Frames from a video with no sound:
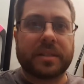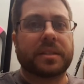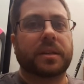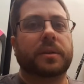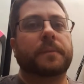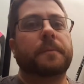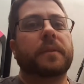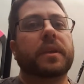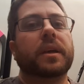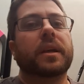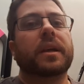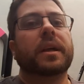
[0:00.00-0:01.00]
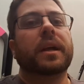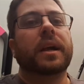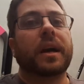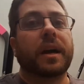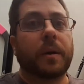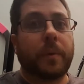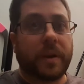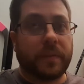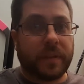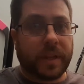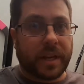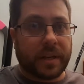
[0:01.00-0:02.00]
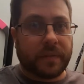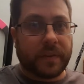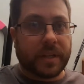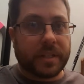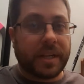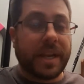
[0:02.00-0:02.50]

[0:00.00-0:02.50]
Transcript: so I waited for the cut to finish.